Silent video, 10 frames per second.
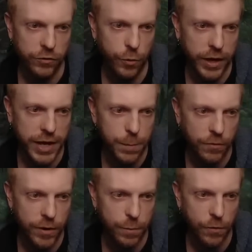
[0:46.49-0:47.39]
So you want to keep your
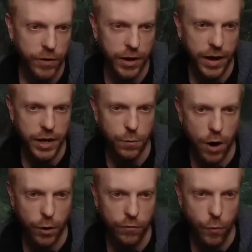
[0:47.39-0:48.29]
feet moving and you
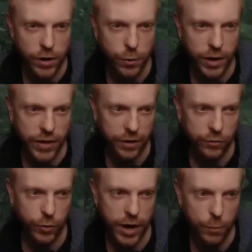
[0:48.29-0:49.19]
want to avoid doing that.
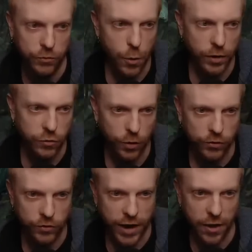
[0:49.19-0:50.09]
So it helps going towards
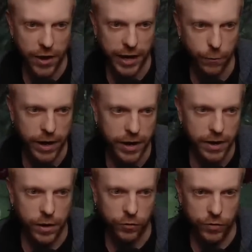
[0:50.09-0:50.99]
the tile anyway,
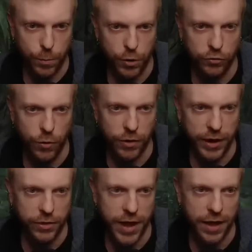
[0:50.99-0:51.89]
because if they push you around
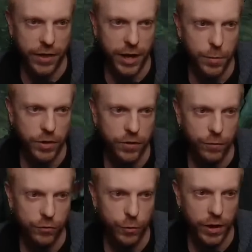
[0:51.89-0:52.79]
like that, that can be the
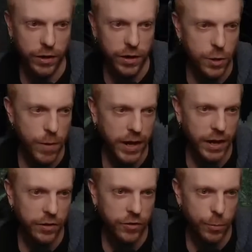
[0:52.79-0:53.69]
difference between you making
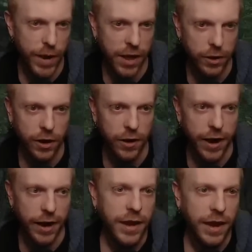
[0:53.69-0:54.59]
it to the pallet or
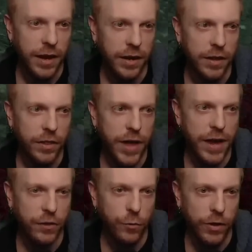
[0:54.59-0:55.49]
not. And
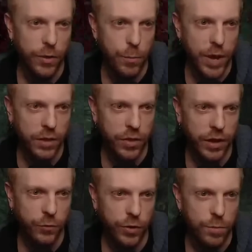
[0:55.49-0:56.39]
that is one of the big
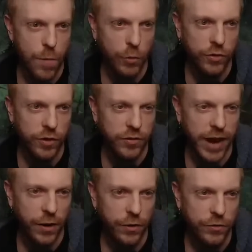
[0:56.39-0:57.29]
things with most of the
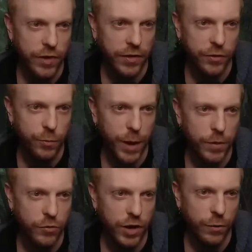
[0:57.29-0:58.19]
tiles on this map
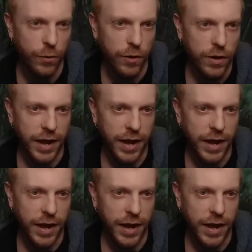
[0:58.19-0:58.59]
in general.